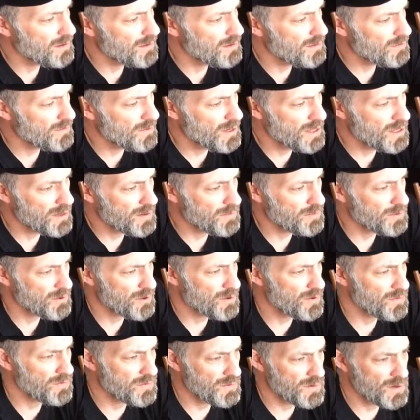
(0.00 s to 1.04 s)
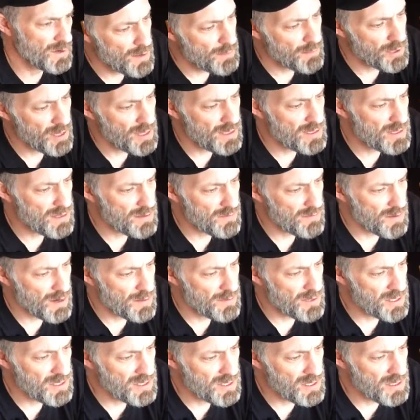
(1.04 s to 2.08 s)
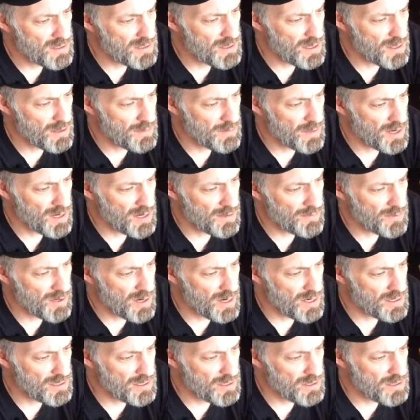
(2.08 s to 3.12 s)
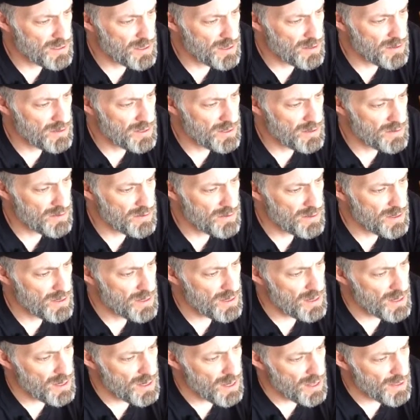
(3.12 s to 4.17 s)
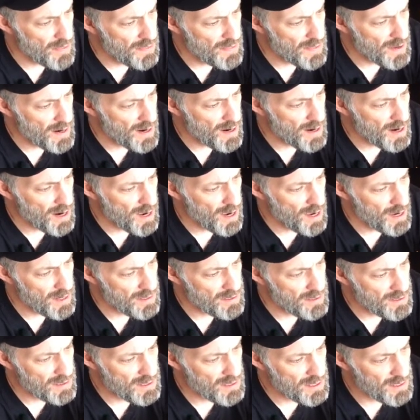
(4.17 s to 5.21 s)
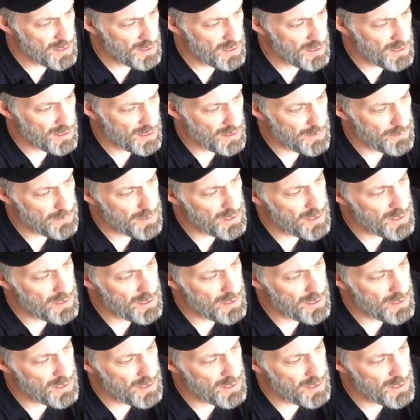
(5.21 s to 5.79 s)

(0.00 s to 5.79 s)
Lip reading: weatherproof. Plus the rubber seals on the bottom where I just showed you, they're actually lipped.